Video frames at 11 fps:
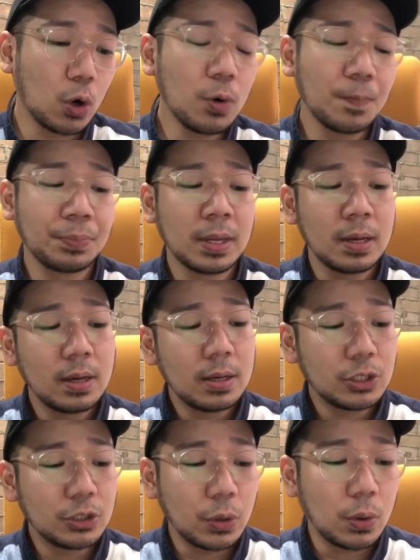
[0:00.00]
ko.
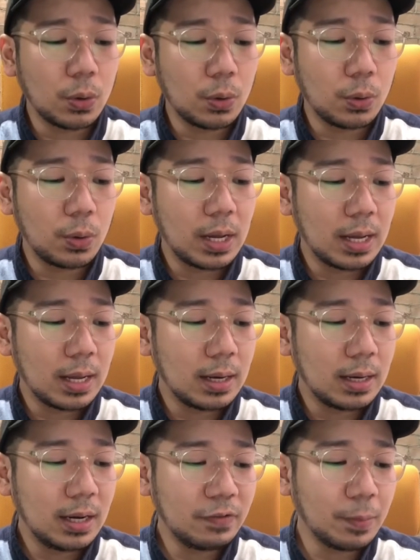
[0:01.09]
So
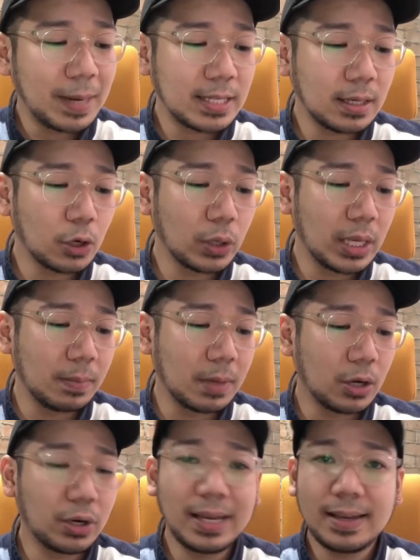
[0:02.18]
lymphoblastic leukemia,
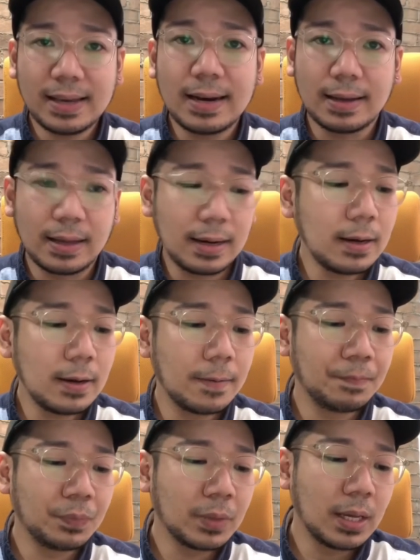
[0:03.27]
or ALL,
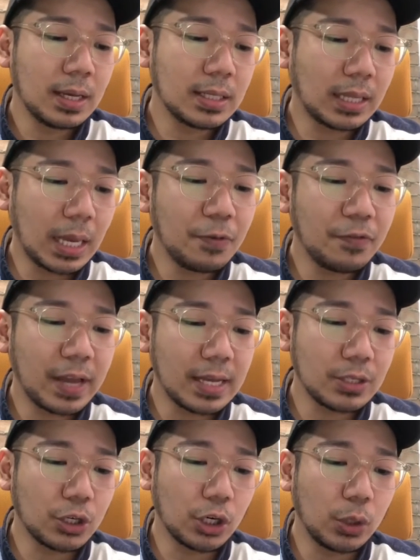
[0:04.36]
is a type of
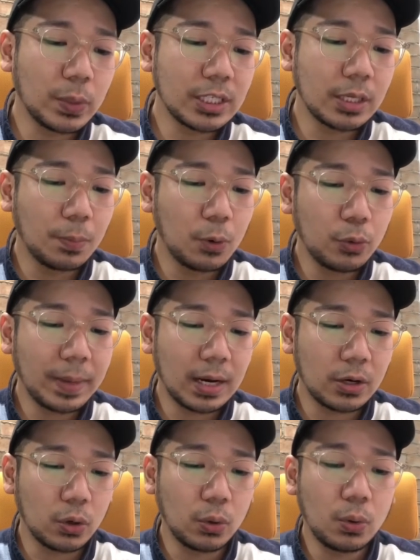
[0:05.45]
cancer in which the bone
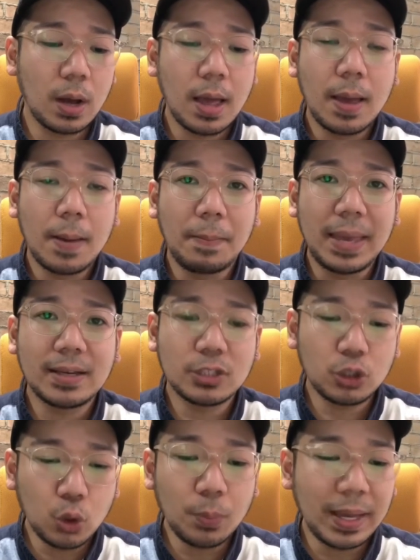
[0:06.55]
marrow makes
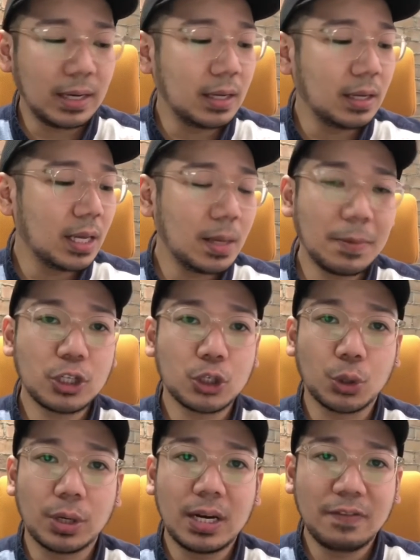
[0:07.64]
too many
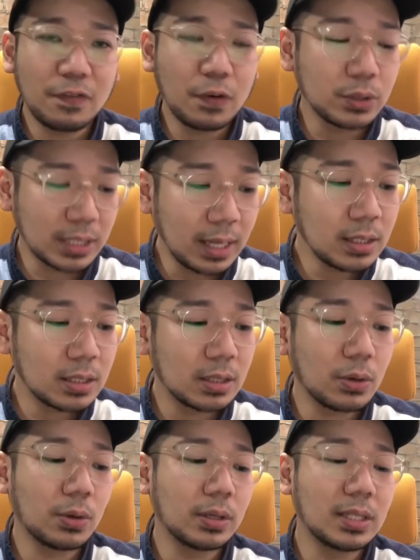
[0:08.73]
immature
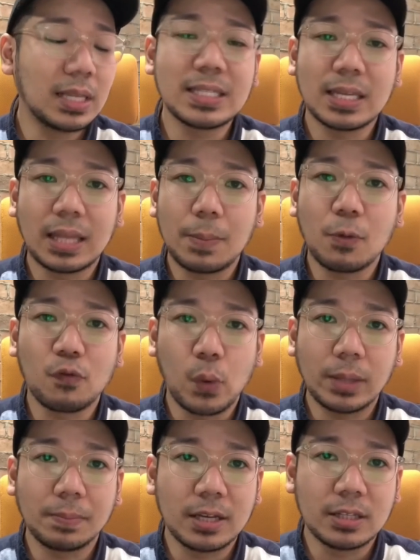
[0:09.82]
lymphocytes, or that's a type of
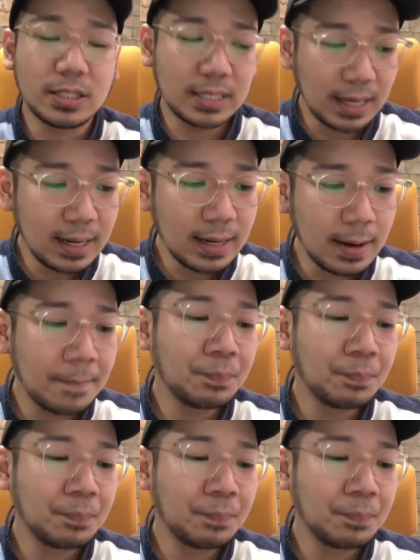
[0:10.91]
white blood cell.